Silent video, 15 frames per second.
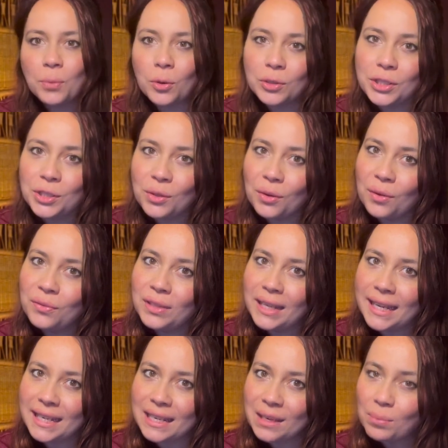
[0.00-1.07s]
Portrait of a
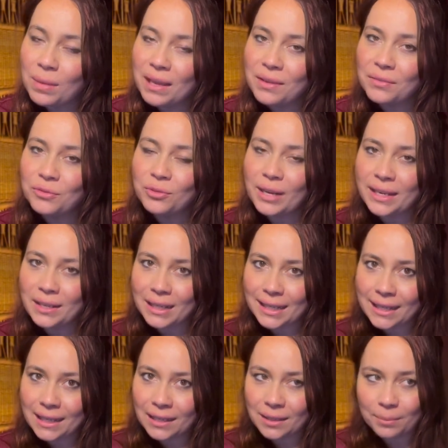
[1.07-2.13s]
Lady by
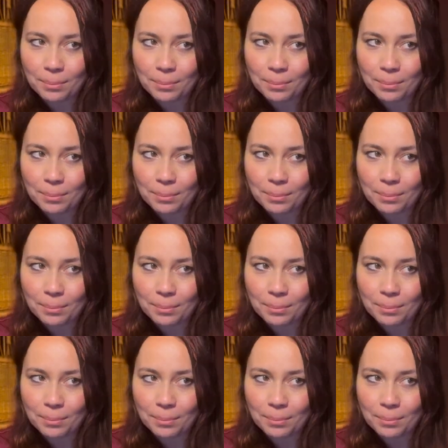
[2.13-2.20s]
Frederic